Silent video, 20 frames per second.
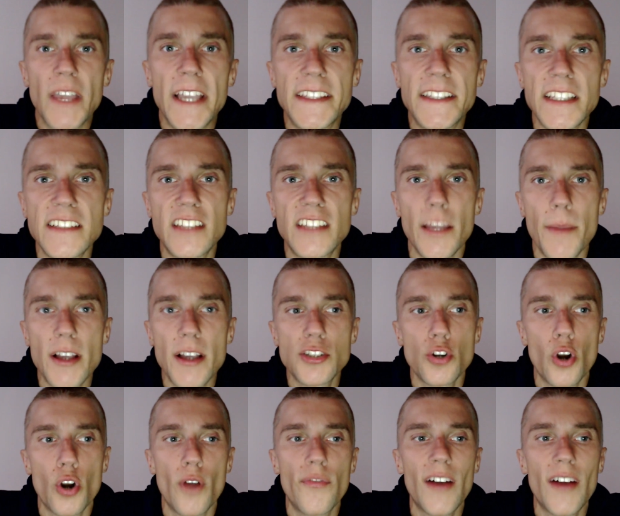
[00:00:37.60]
It is the
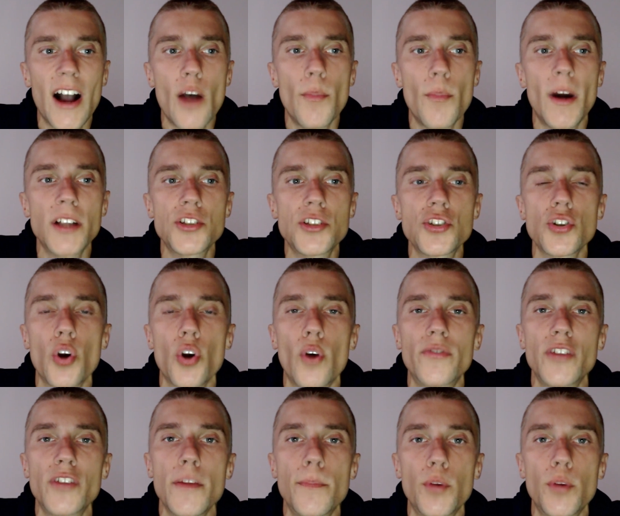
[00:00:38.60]
measure of how much
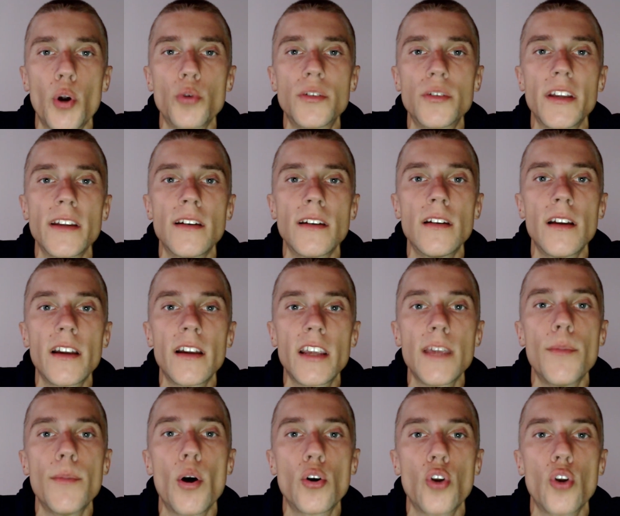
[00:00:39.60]
of the protein
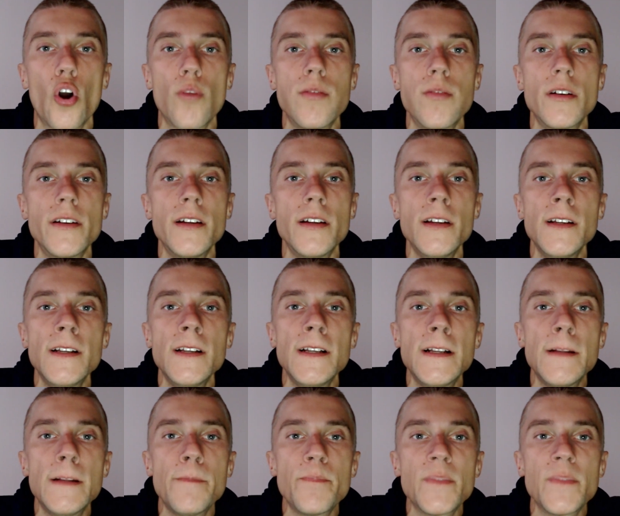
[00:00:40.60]
hemoglobin
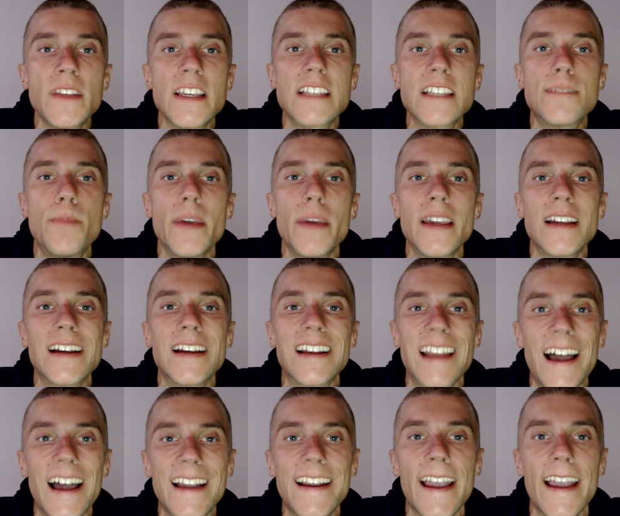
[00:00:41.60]
is being
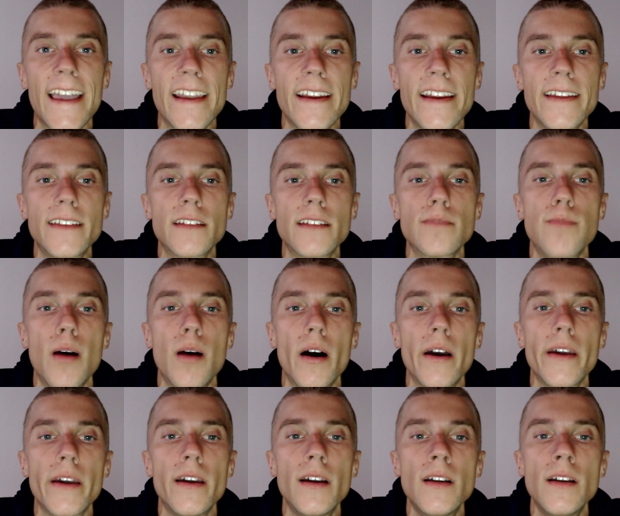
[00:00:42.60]
glycated
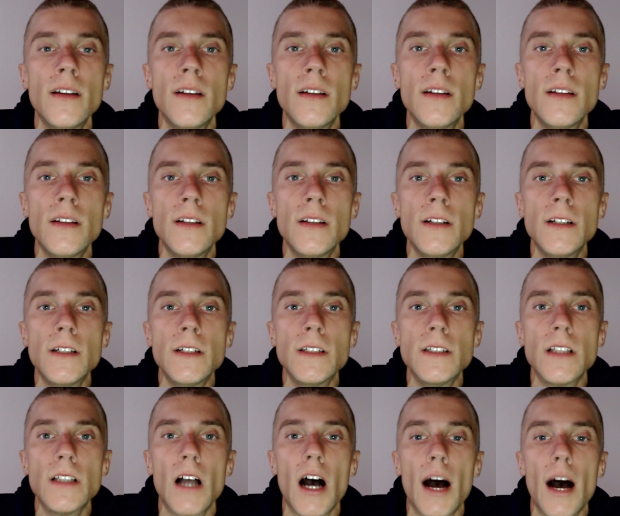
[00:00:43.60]
by
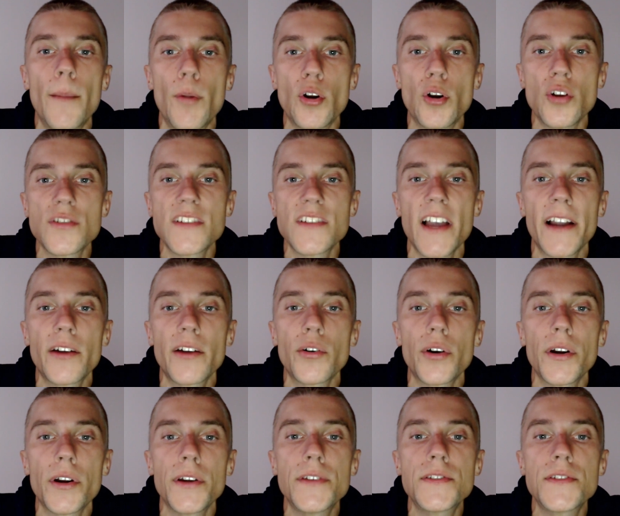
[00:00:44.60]

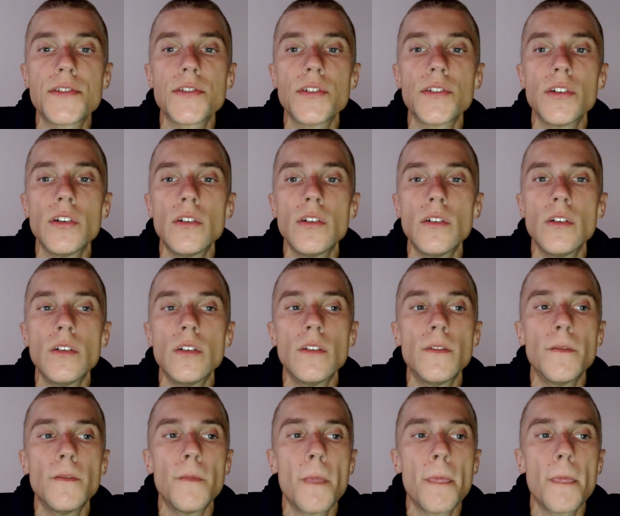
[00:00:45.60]
monosaccharides
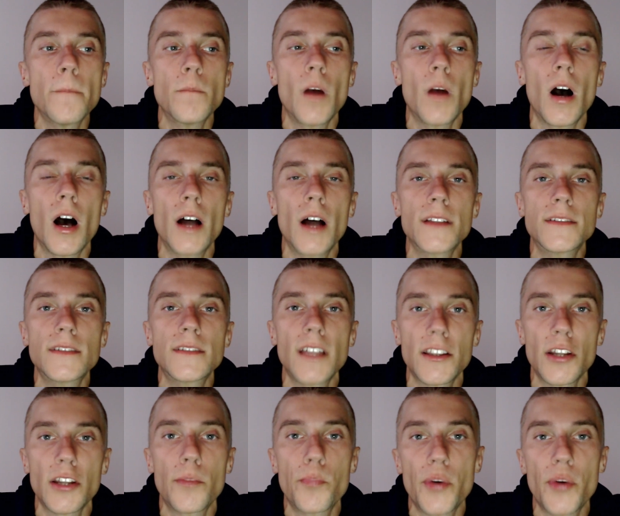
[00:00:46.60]

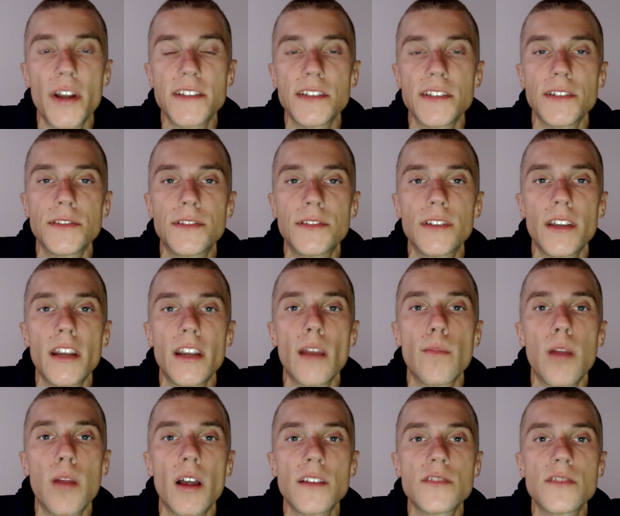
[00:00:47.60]
that are present in
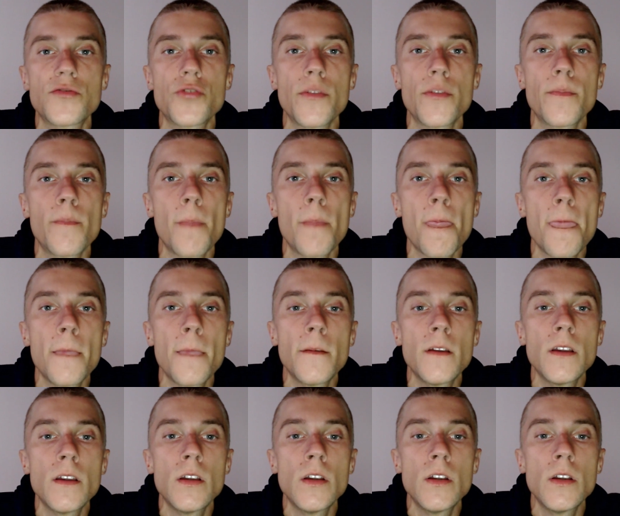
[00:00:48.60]
a bloodstream.
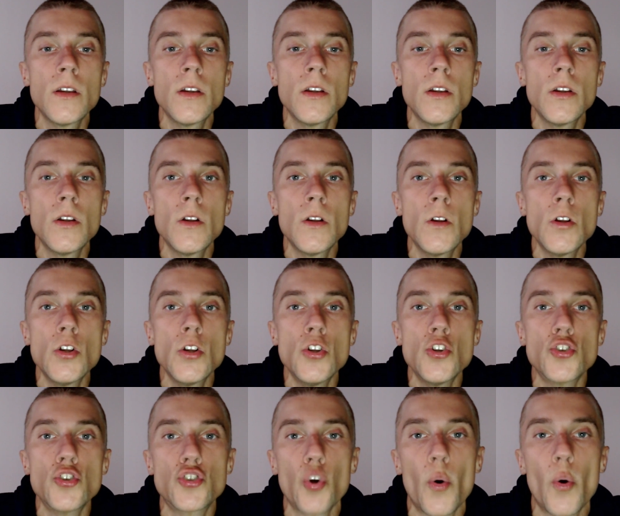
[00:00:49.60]

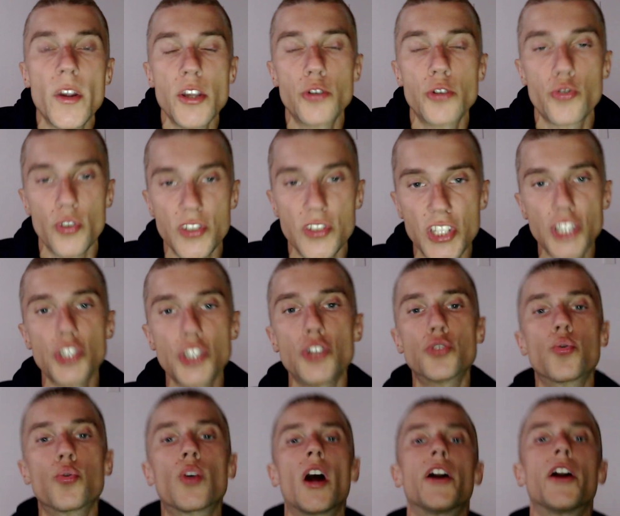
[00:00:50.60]
So when you
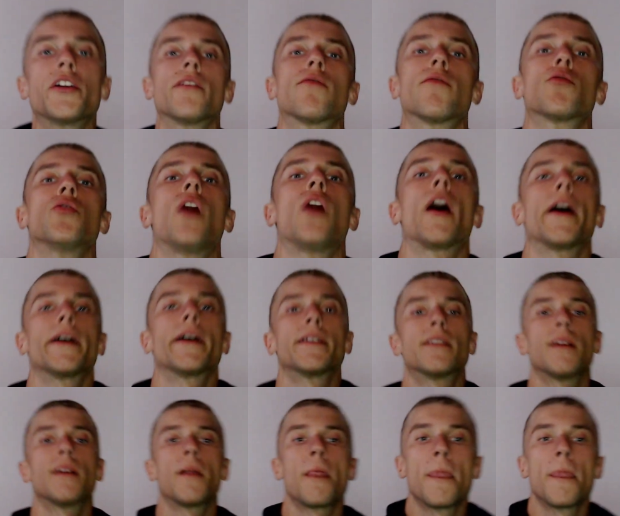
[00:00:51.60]
transition to carnivore
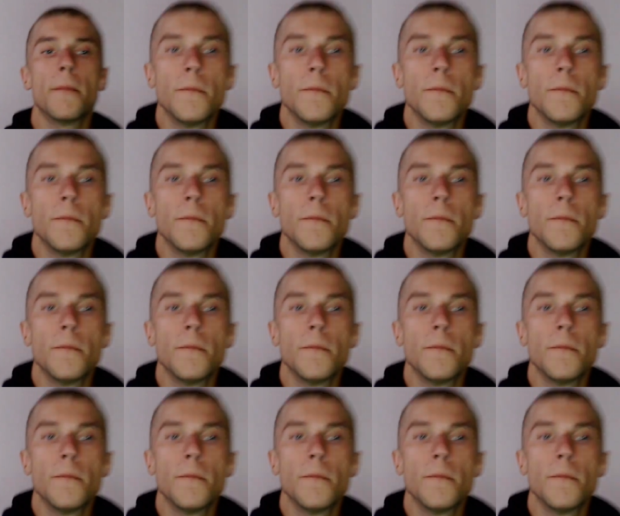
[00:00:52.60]
diet,